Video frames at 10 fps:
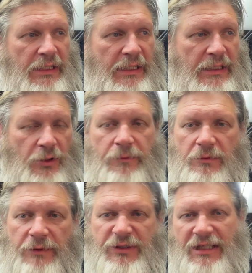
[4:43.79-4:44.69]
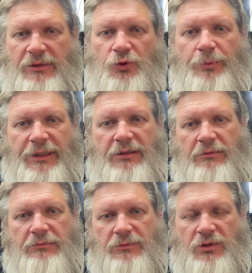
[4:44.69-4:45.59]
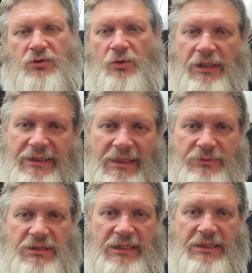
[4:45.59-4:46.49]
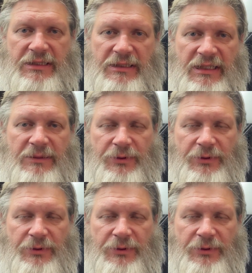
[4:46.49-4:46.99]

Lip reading: I've done a little bit leading up to the end of the year,